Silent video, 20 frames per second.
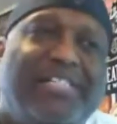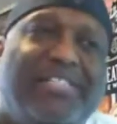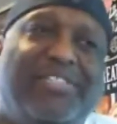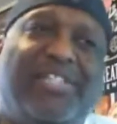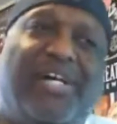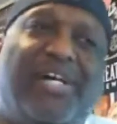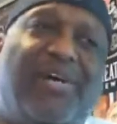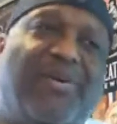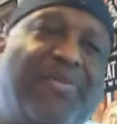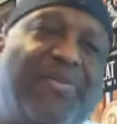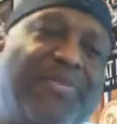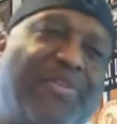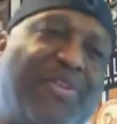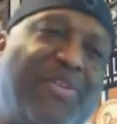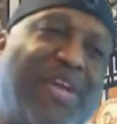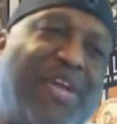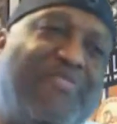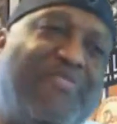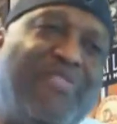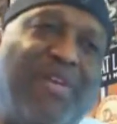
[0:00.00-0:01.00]
So
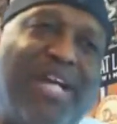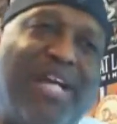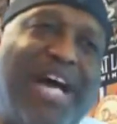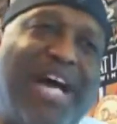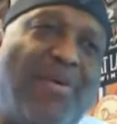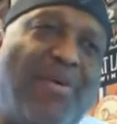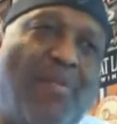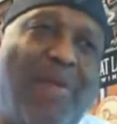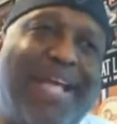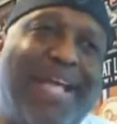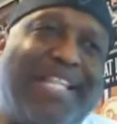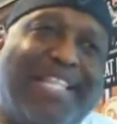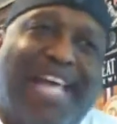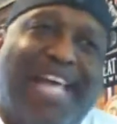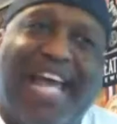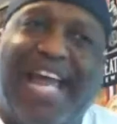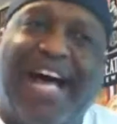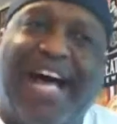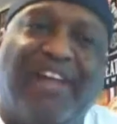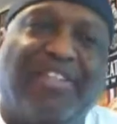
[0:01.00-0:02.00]
you have to kind of weight
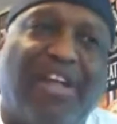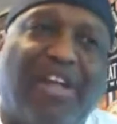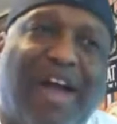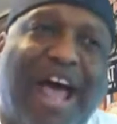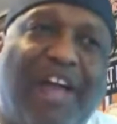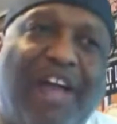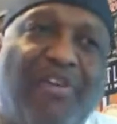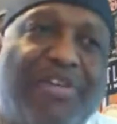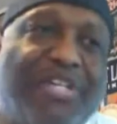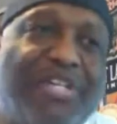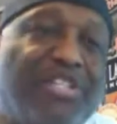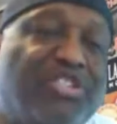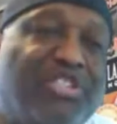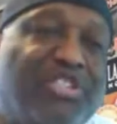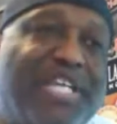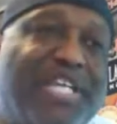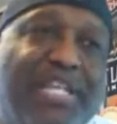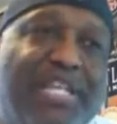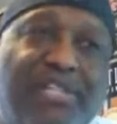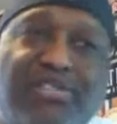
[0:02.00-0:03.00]
that out there. I don't
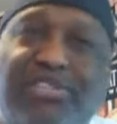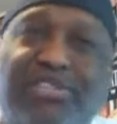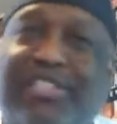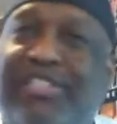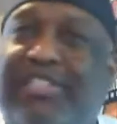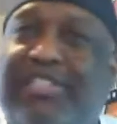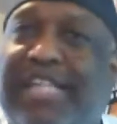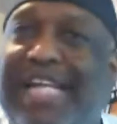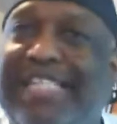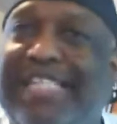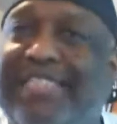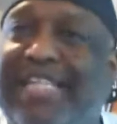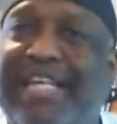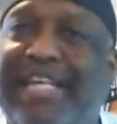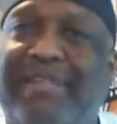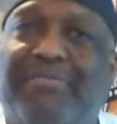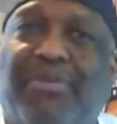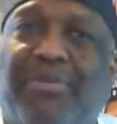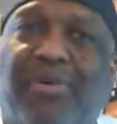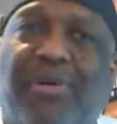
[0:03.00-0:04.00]
usually use the sites
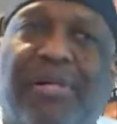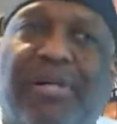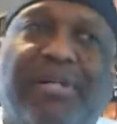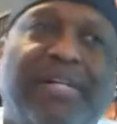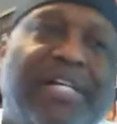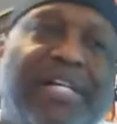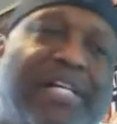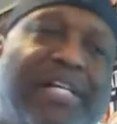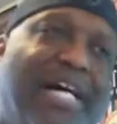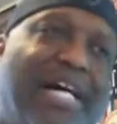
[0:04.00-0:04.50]
anymore.